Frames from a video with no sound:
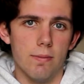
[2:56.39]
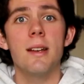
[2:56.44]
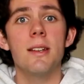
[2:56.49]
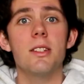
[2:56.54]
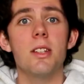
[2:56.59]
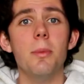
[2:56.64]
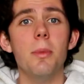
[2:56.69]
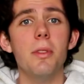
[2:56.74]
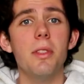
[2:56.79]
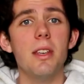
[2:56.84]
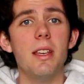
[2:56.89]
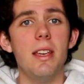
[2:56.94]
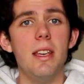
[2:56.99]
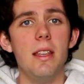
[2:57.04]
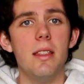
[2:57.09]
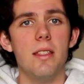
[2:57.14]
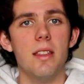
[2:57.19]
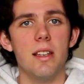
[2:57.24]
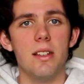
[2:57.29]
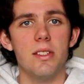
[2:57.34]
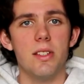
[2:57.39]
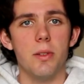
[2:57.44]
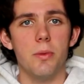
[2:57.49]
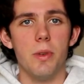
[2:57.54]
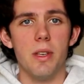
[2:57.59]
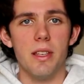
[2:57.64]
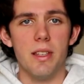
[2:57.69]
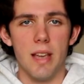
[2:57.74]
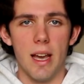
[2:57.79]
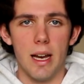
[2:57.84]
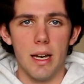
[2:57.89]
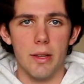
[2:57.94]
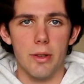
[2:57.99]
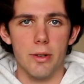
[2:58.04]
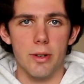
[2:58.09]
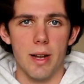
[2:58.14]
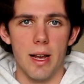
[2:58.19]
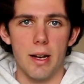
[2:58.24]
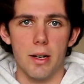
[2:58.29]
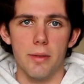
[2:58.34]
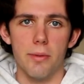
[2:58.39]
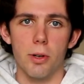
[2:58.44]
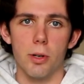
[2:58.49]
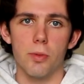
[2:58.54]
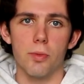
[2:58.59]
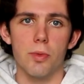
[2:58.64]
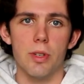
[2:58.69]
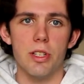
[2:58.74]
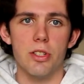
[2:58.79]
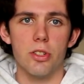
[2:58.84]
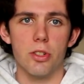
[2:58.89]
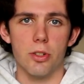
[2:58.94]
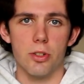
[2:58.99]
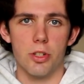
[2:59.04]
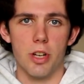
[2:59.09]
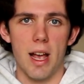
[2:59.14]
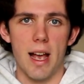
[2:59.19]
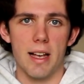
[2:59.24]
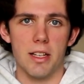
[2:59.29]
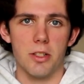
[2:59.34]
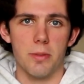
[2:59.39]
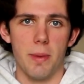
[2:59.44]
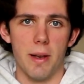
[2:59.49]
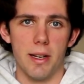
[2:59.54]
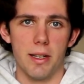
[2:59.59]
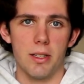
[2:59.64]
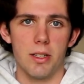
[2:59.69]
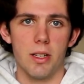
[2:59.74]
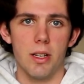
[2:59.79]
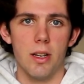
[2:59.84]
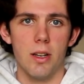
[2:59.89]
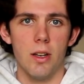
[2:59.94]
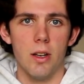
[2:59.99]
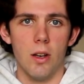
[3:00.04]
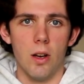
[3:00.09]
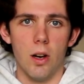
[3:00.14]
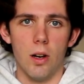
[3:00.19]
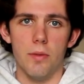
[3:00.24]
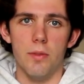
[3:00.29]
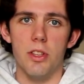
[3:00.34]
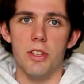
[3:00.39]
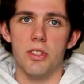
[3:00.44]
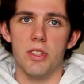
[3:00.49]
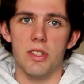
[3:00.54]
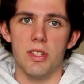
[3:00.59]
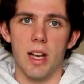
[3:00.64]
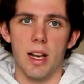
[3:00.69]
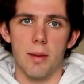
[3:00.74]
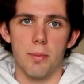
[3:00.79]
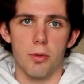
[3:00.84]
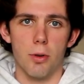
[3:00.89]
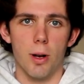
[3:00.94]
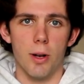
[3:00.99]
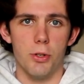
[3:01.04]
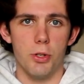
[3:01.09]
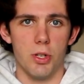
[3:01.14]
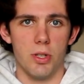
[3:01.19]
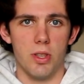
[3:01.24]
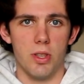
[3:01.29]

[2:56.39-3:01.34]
Some of the key things that we gathered out of our research aspect of this design project